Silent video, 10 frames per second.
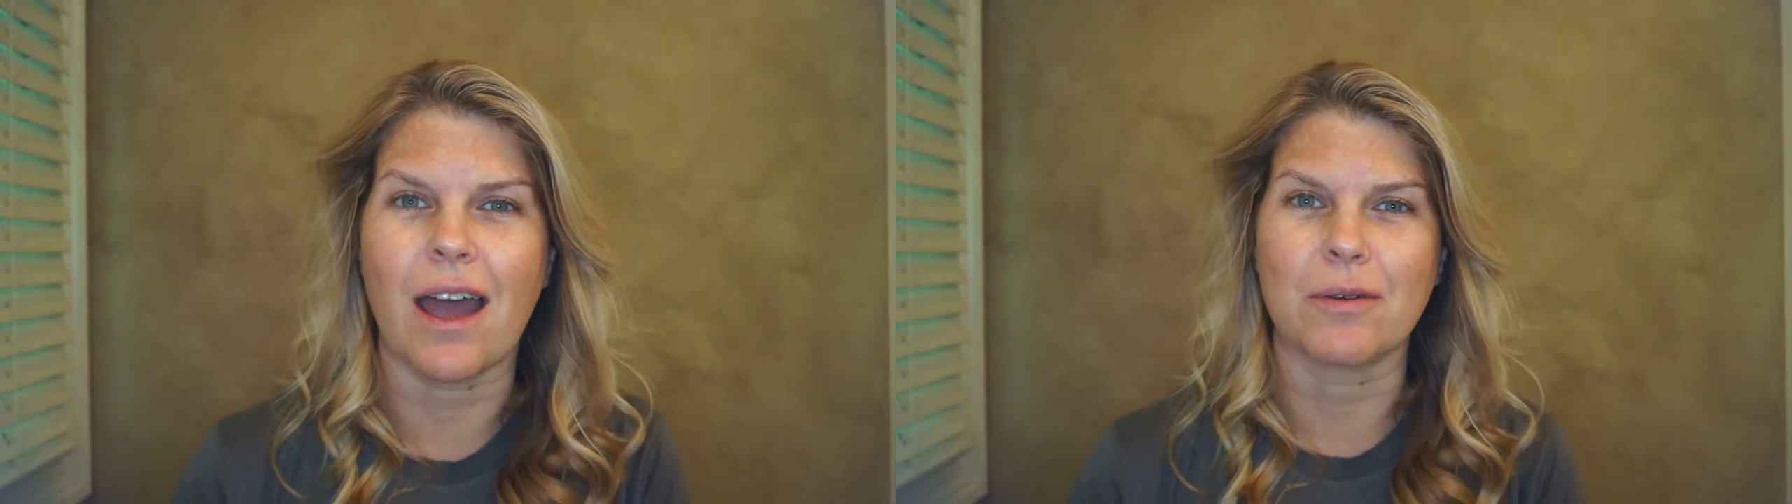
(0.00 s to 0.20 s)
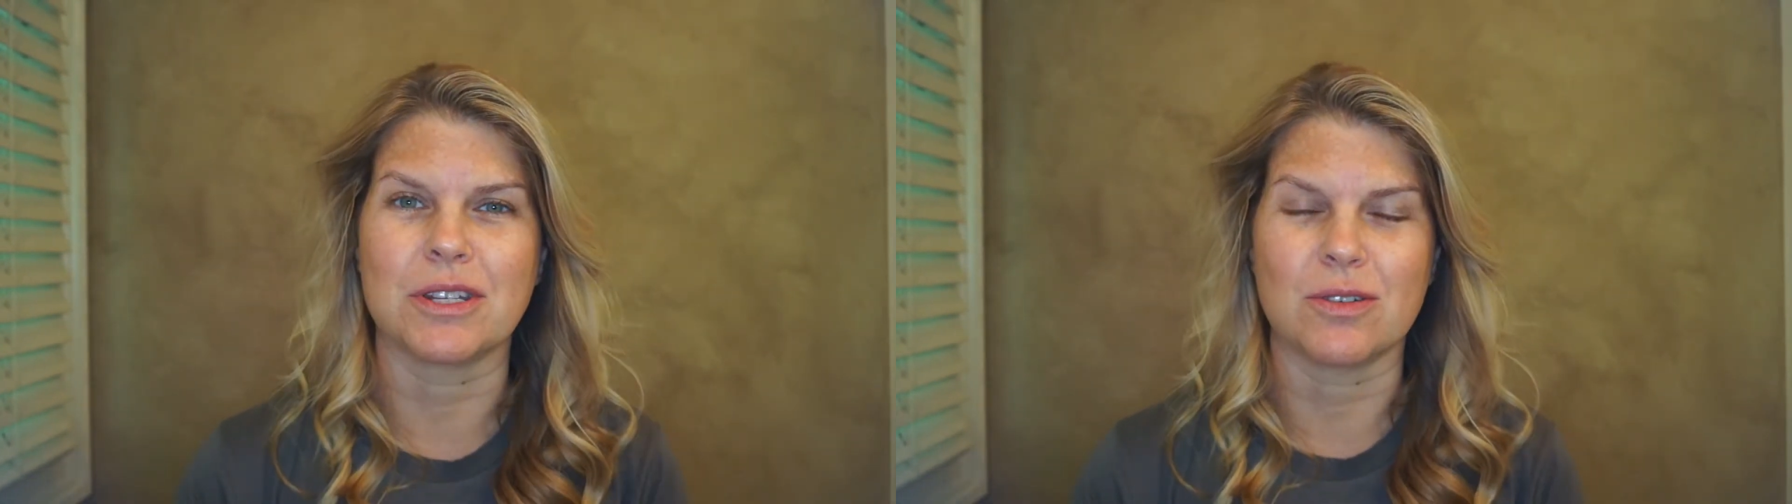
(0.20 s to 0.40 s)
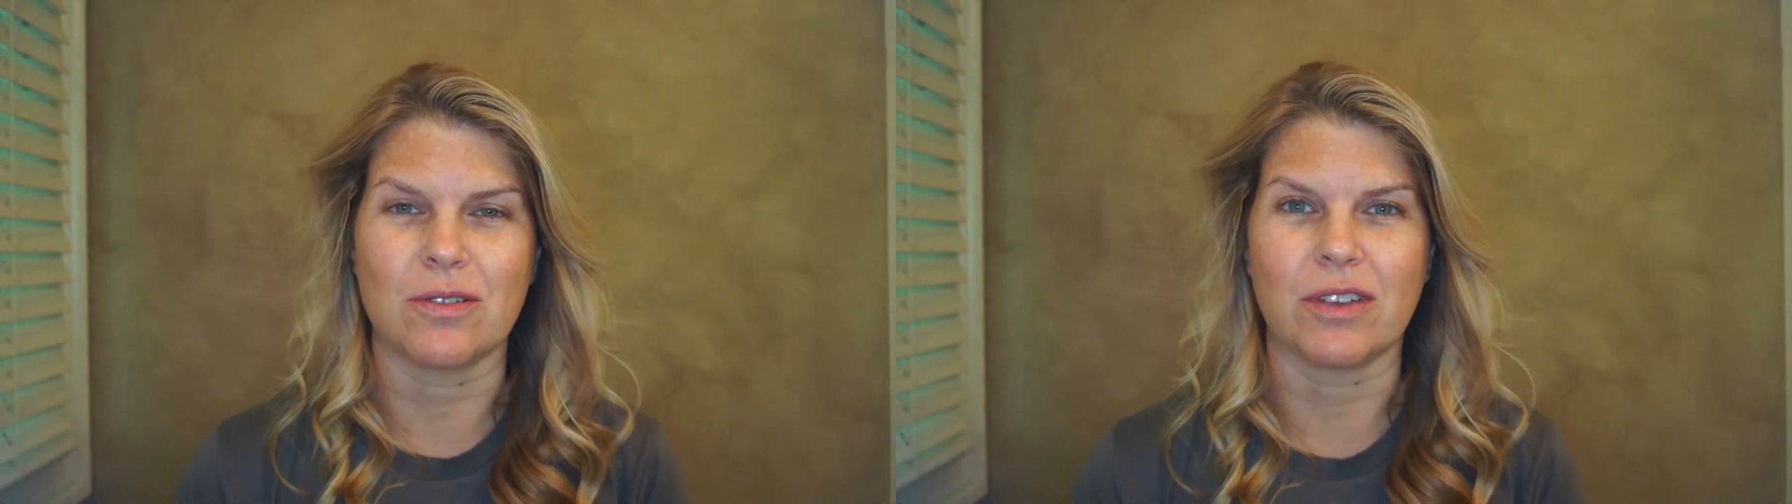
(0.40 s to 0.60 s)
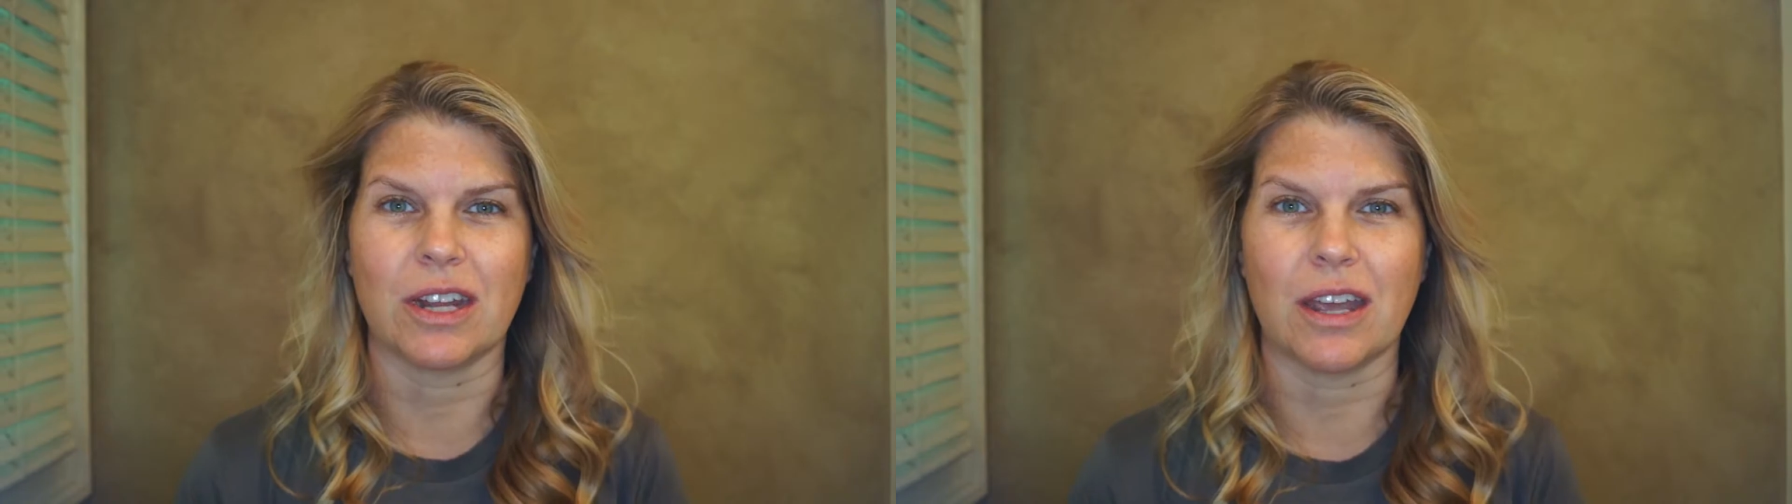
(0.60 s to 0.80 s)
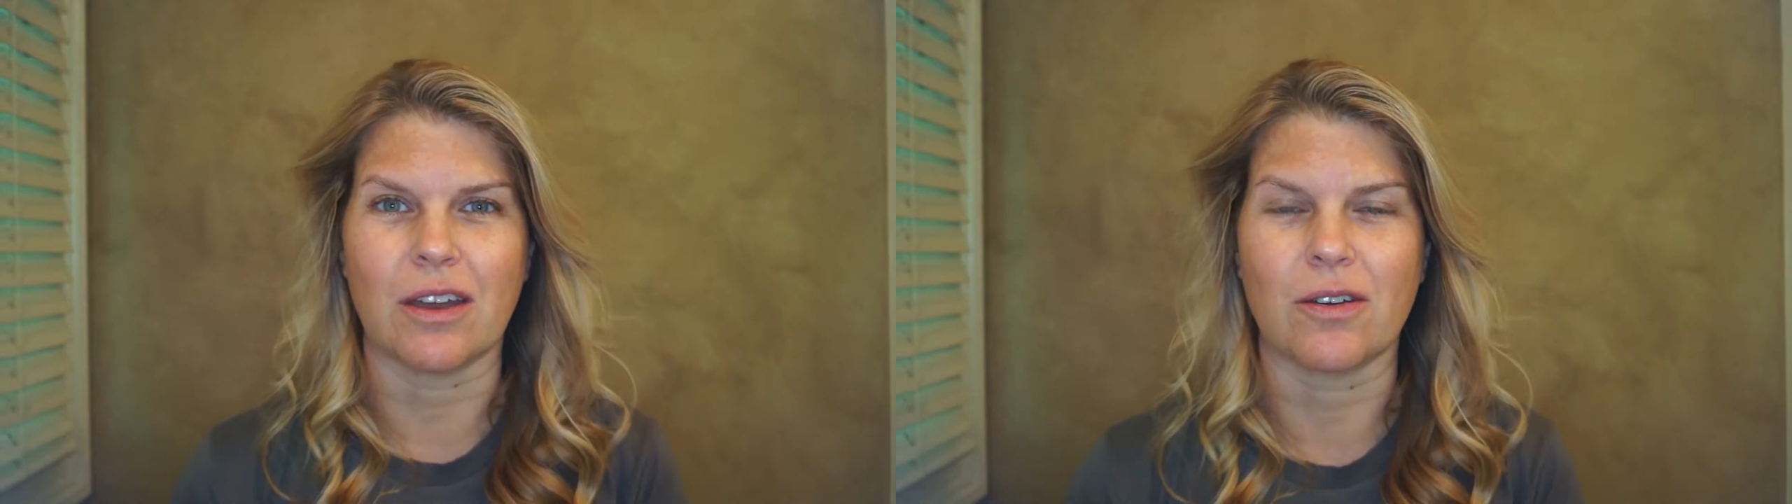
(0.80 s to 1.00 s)
I would do a
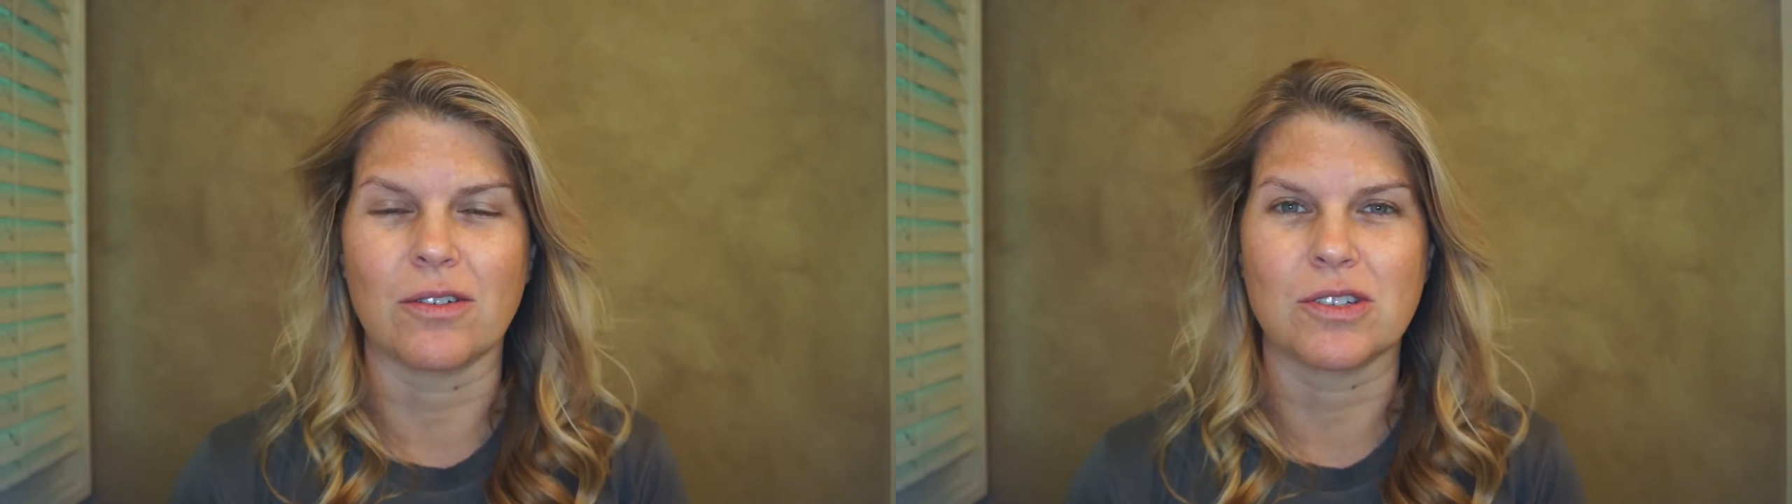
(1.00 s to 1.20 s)
video